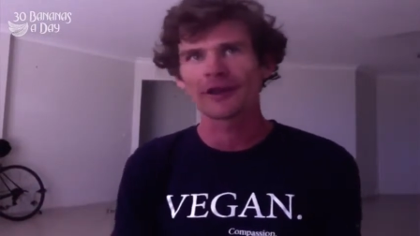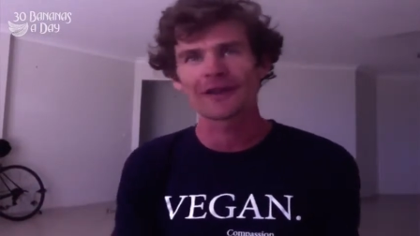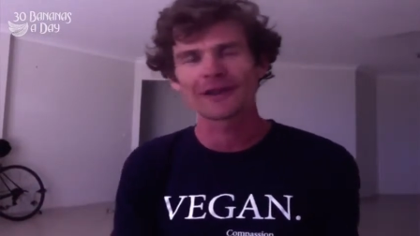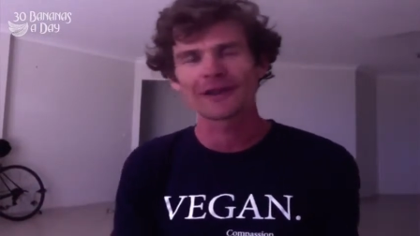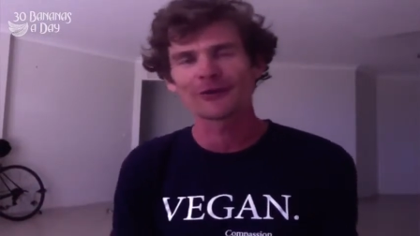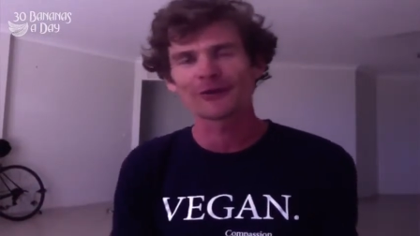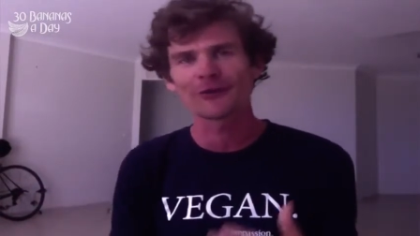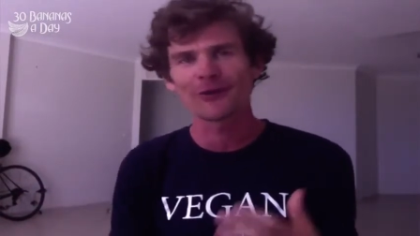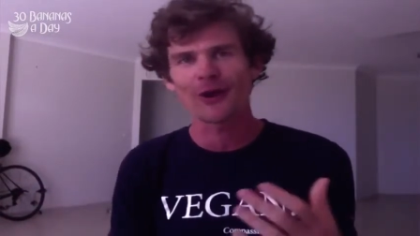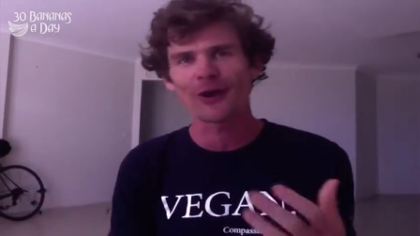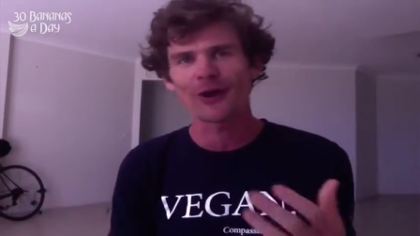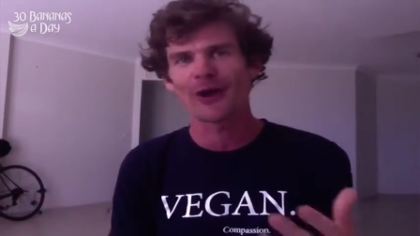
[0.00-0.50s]
And then
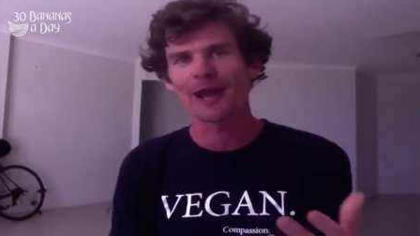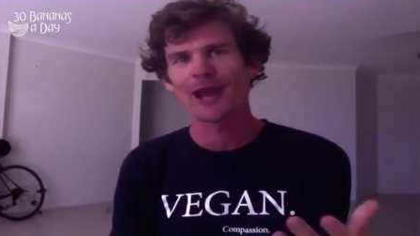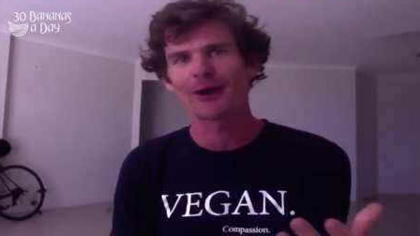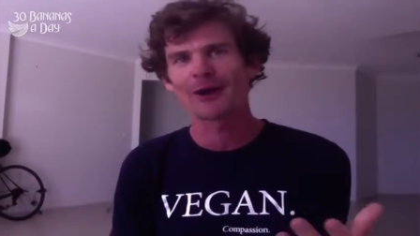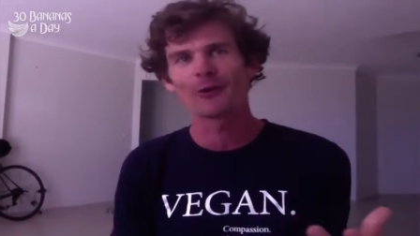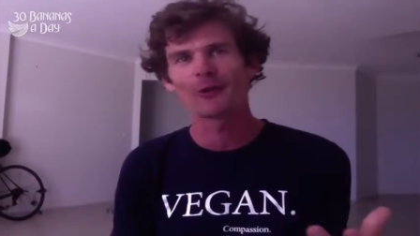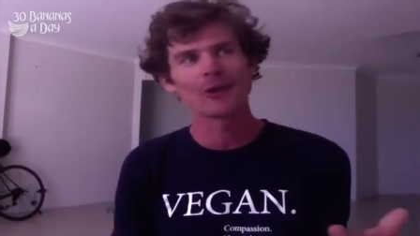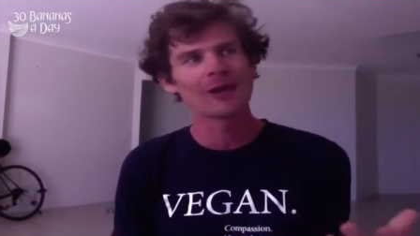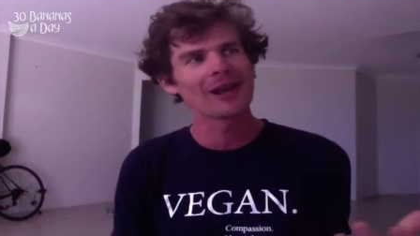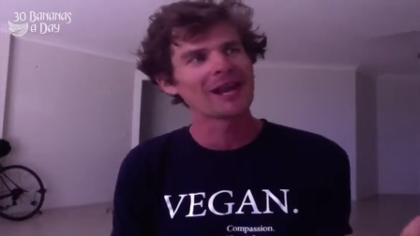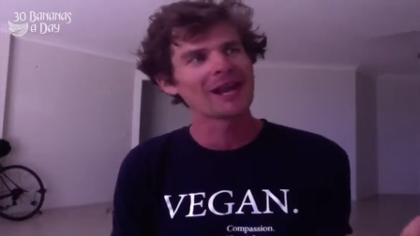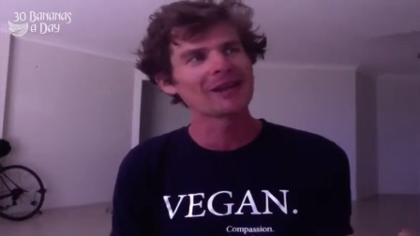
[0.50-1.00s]
you find
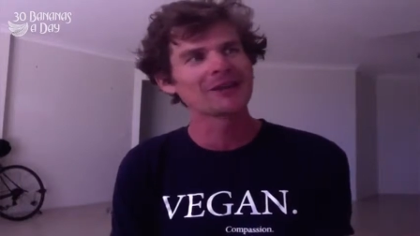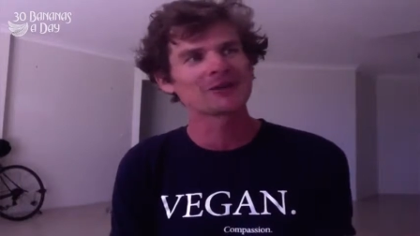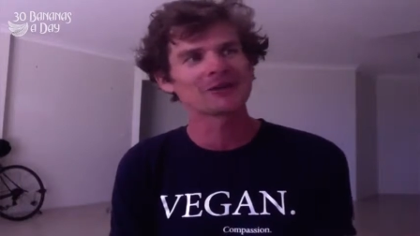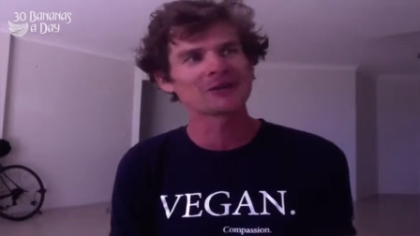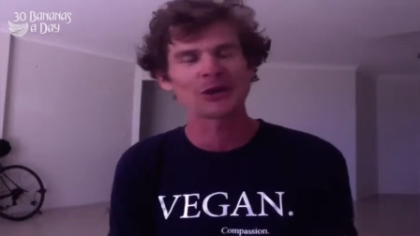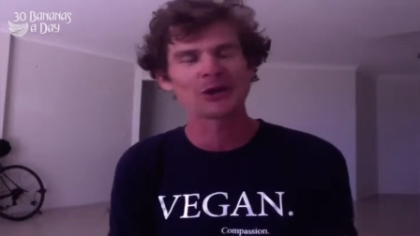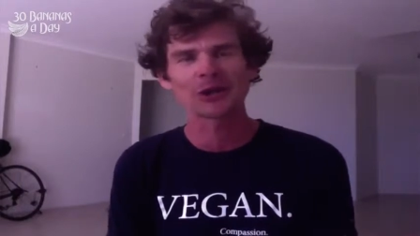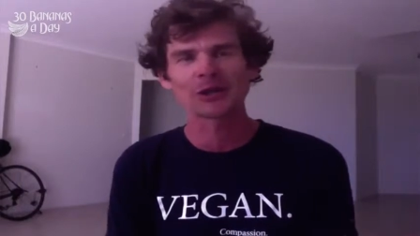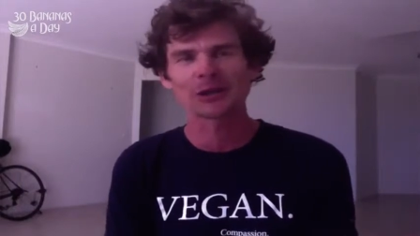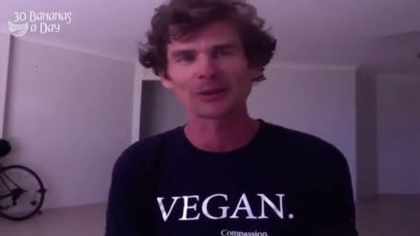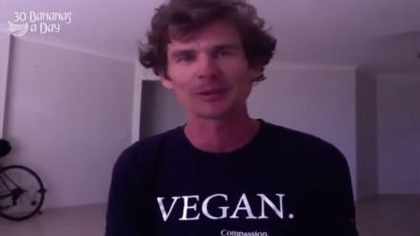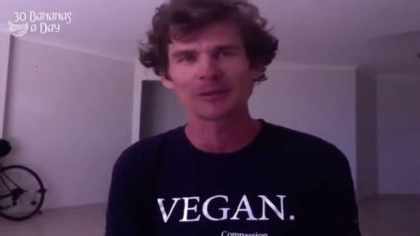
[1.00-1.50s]
out we're eating
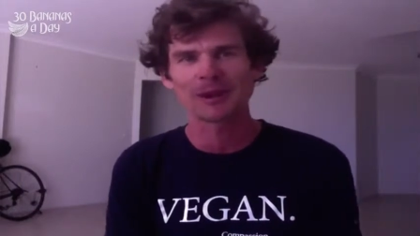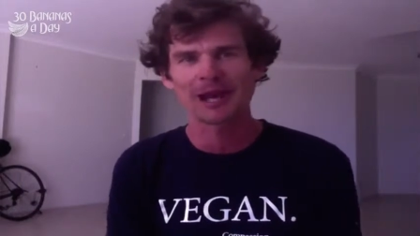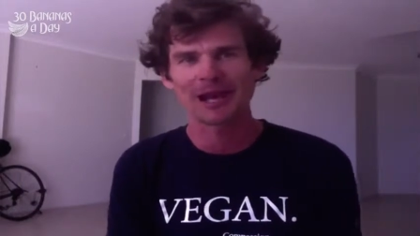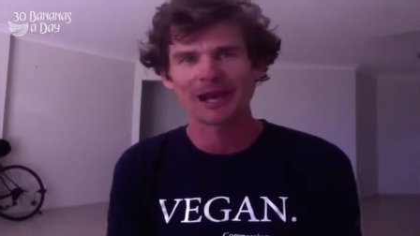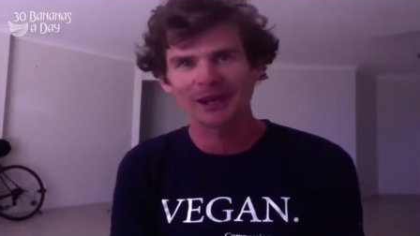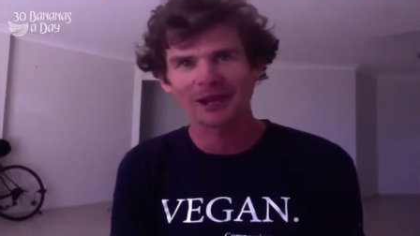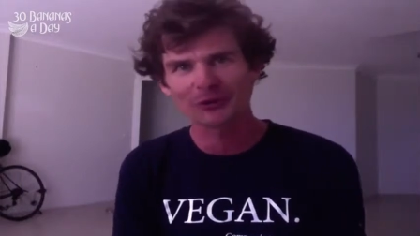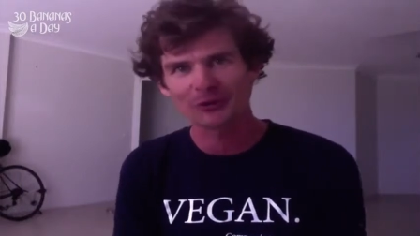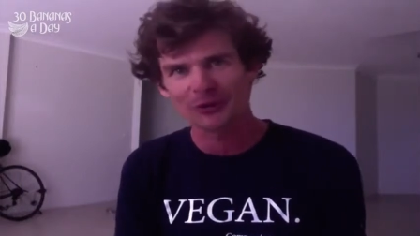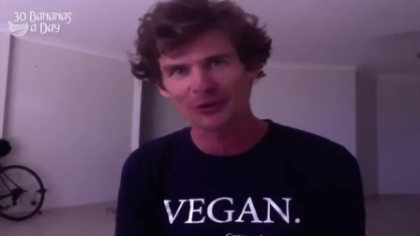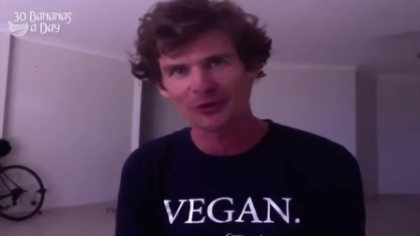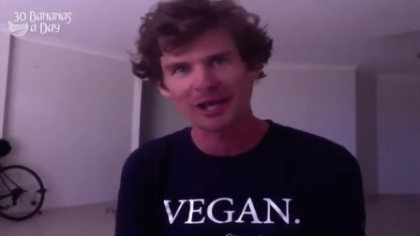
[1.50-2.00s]
chocolate
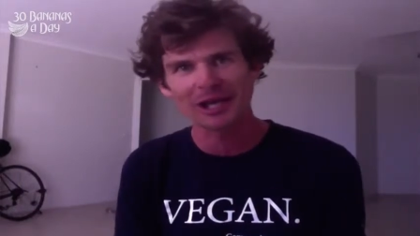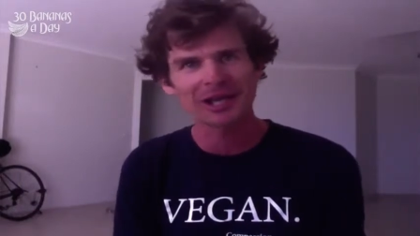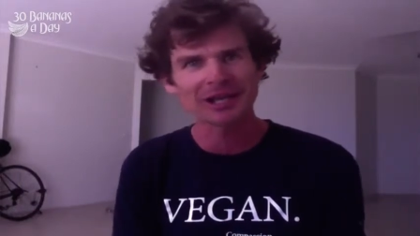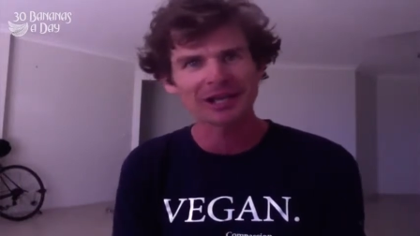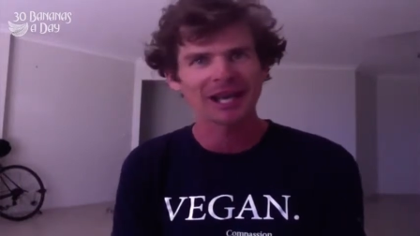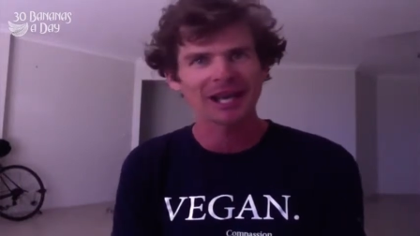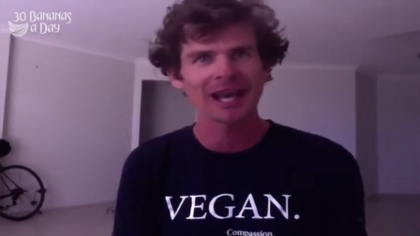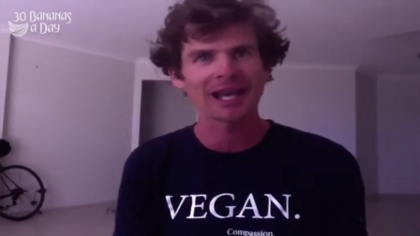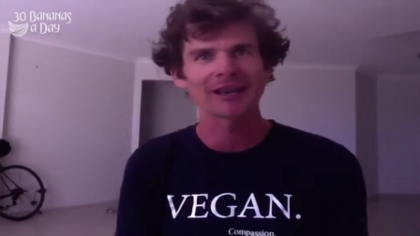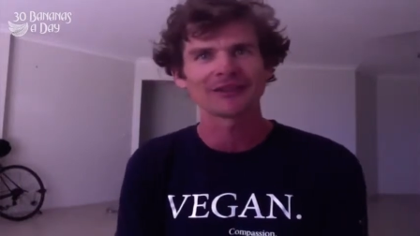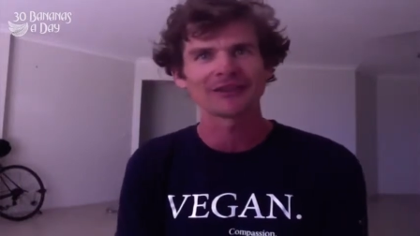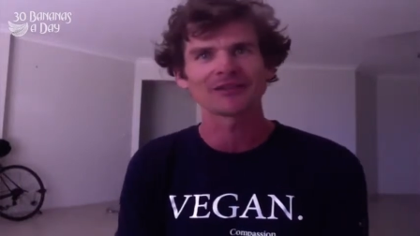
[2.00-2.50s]
bars or eating
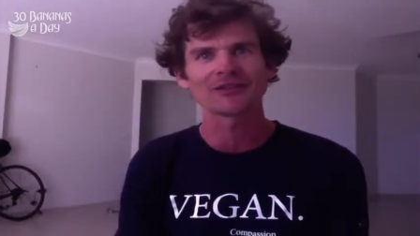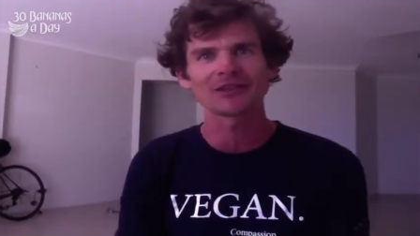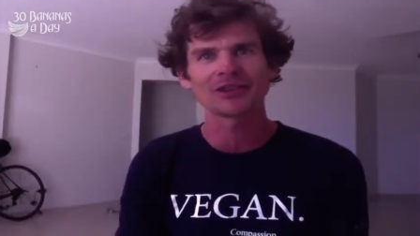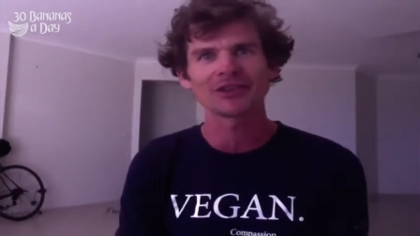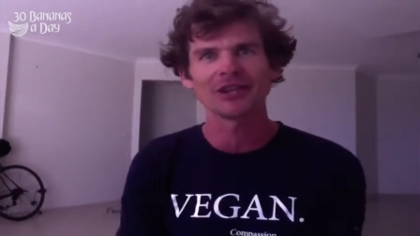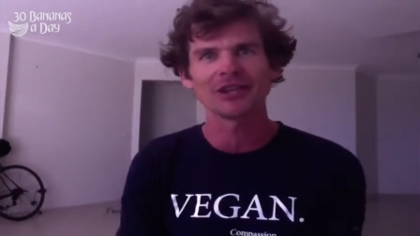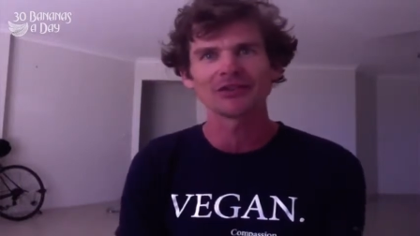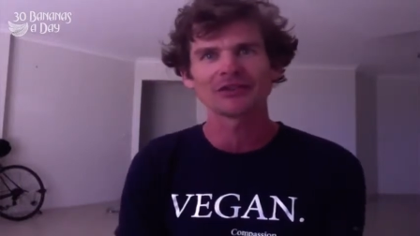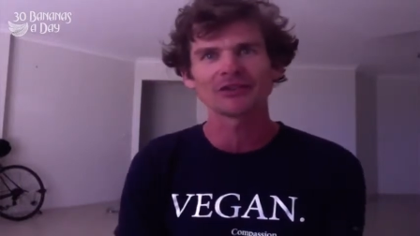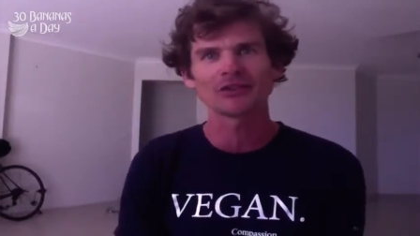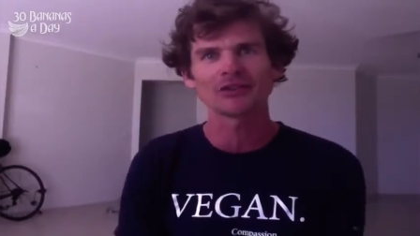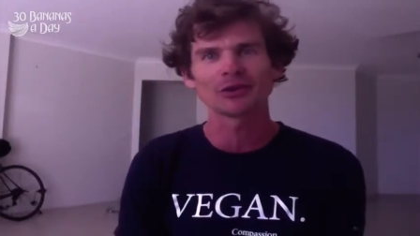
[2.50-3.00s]

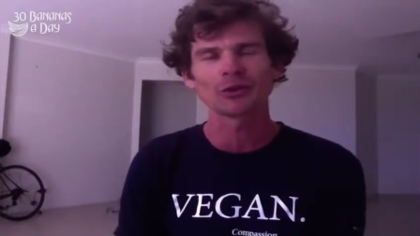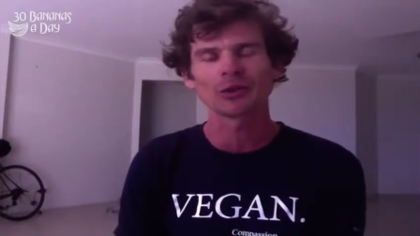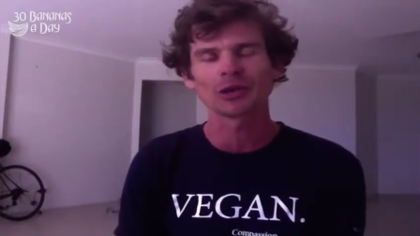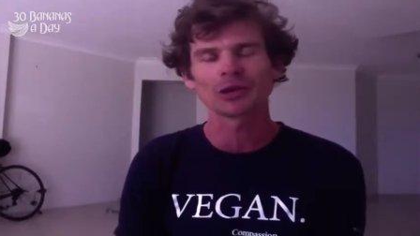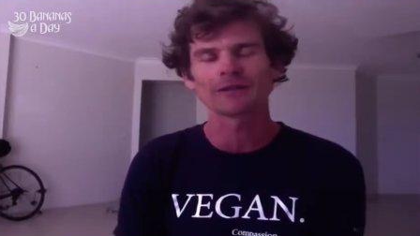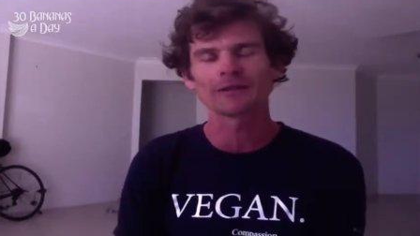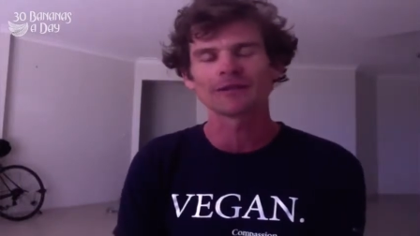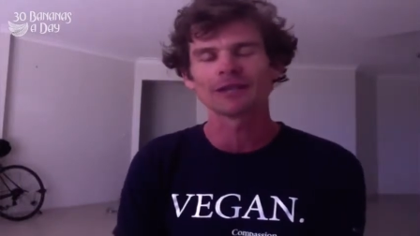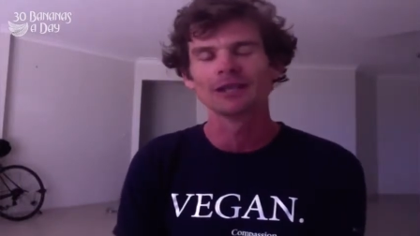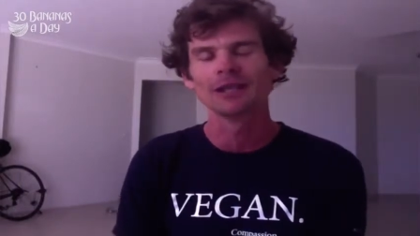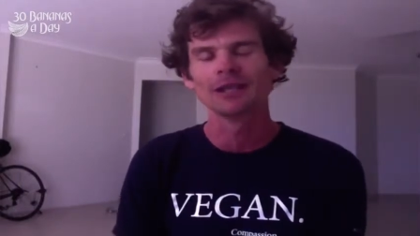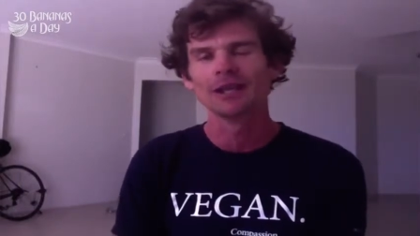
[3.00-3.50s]
KFC still,
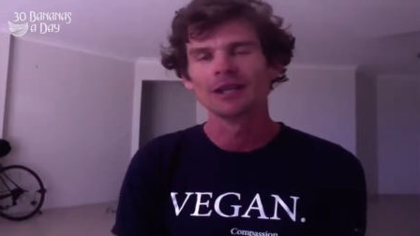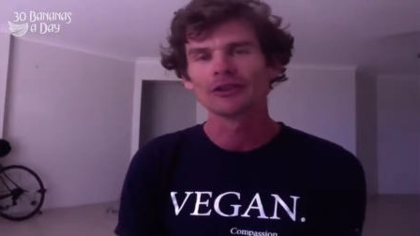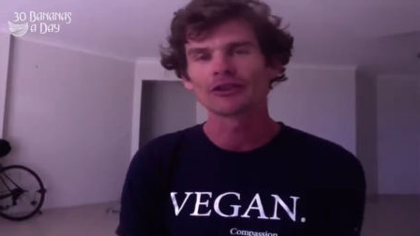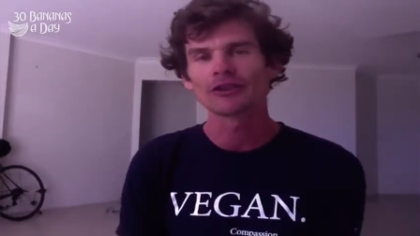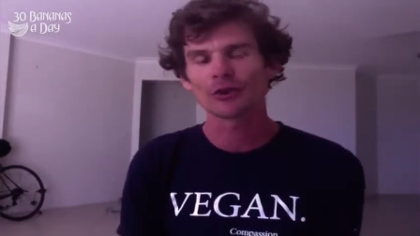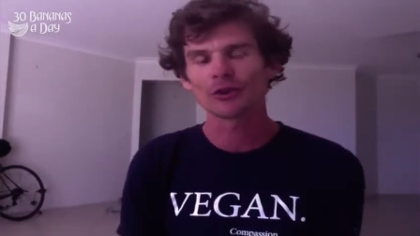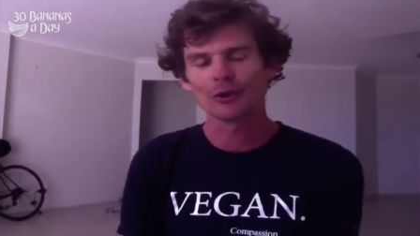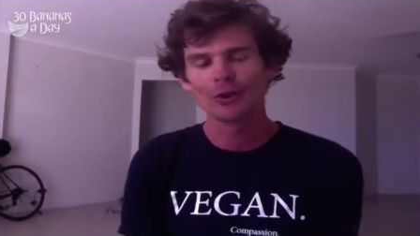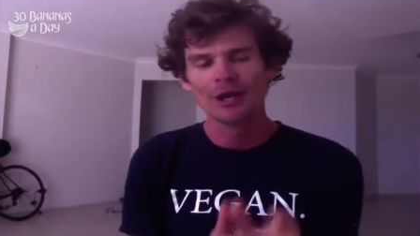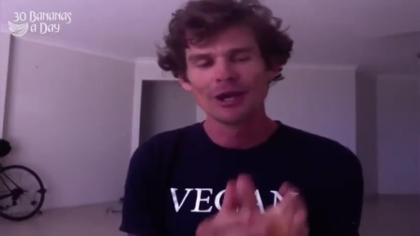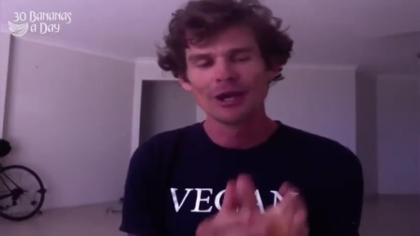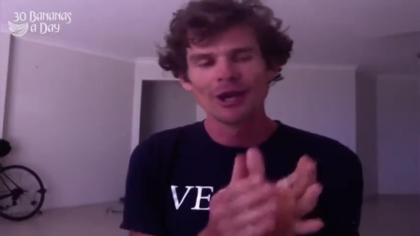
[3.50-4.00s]
whatever.
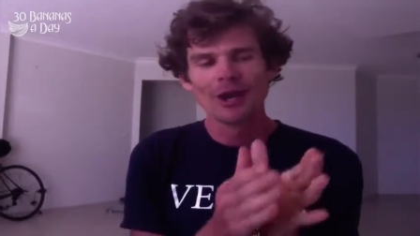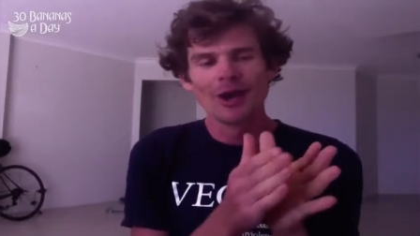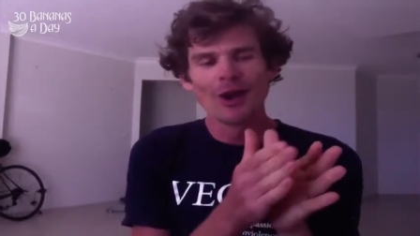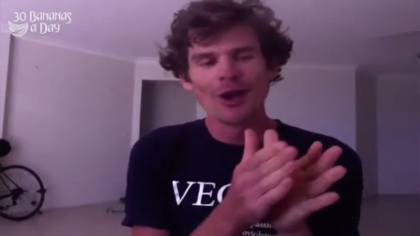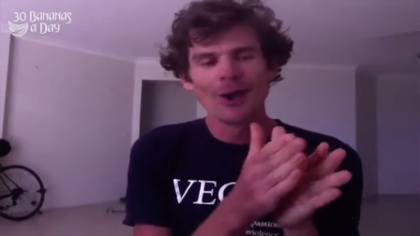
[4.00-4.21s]
So,